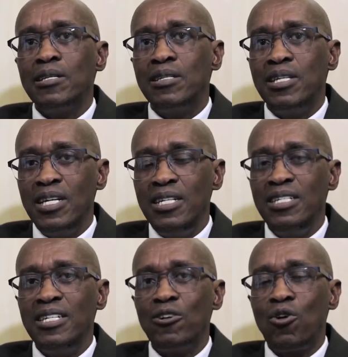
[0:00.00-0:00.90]

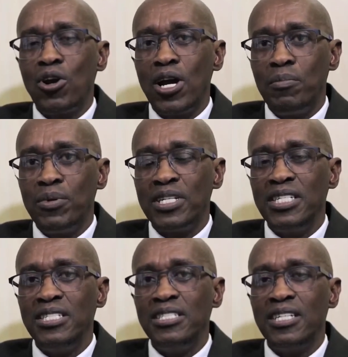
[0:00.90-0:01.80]
they
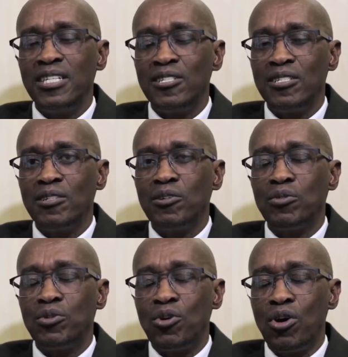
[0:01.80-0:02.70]
collaborate and
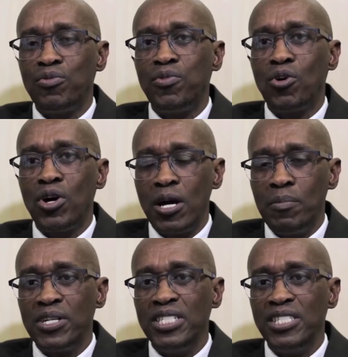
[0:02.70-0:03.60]
call for
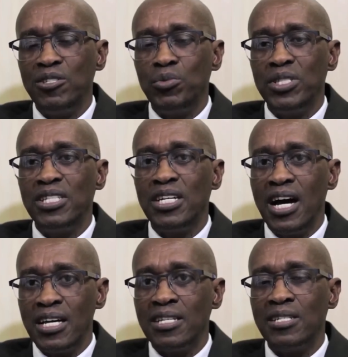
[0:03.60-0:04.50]
collaboration with the
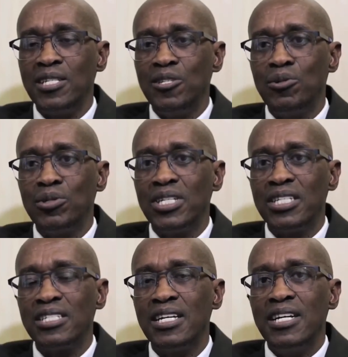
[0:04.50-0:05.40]
other
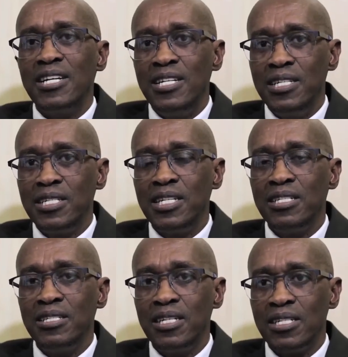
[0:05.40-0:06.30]
stakeholders
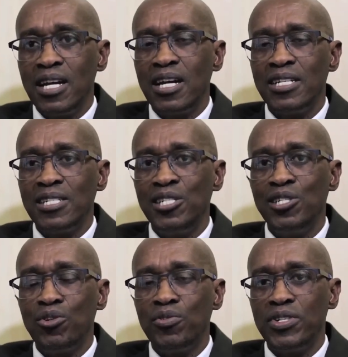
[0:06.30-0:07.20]
in the
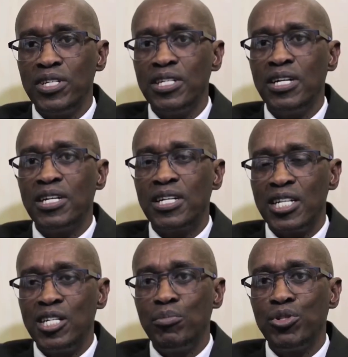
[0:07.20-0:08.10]
realization of a
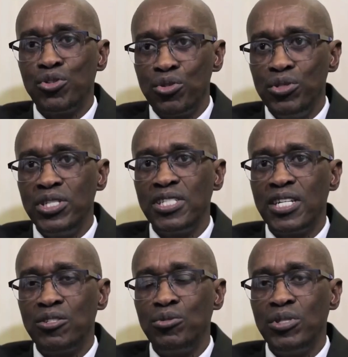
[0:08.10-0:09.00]
credible solution
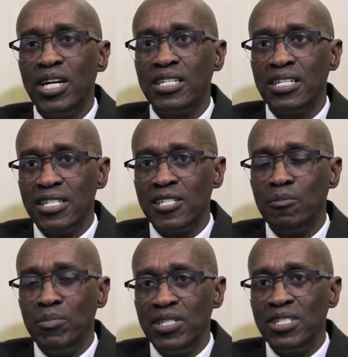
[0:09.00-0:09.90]
that would address the
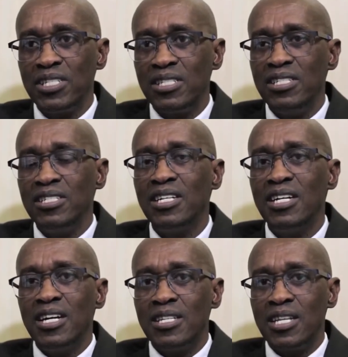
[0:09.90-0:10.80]
business need
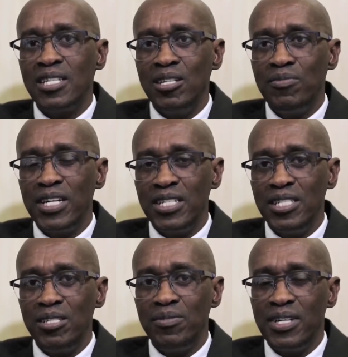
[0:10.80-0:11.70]
that they've
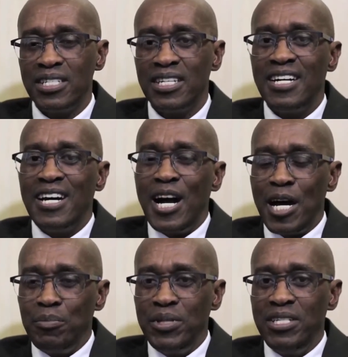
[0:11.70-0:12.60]
identified.
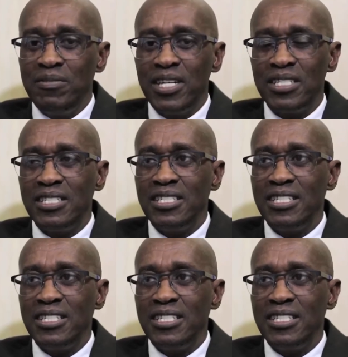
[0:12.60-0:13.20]
I believe that